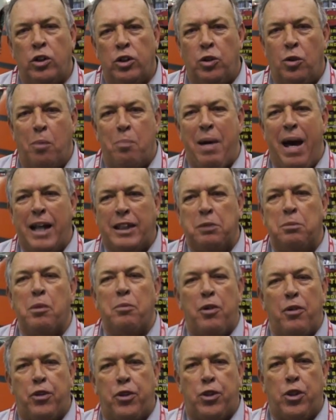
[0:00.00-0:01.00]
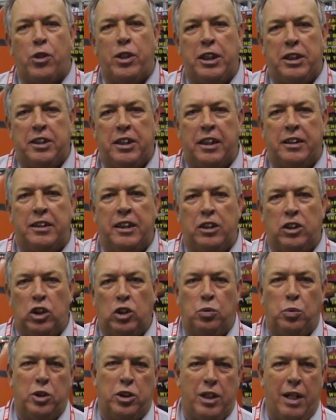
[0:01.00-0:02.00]
to a maximum of 36
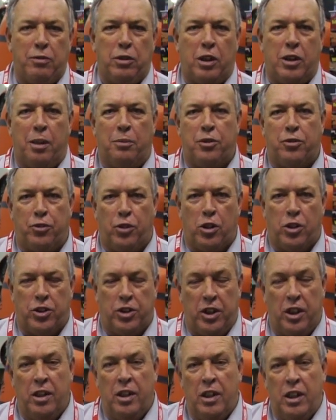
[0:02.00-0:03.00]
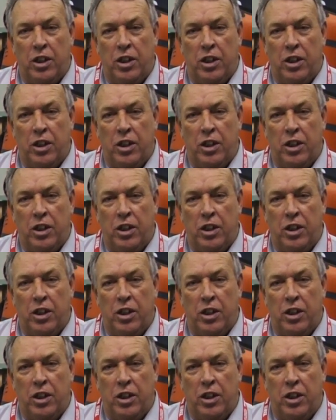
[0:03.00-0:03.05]
inches, whichever comes first.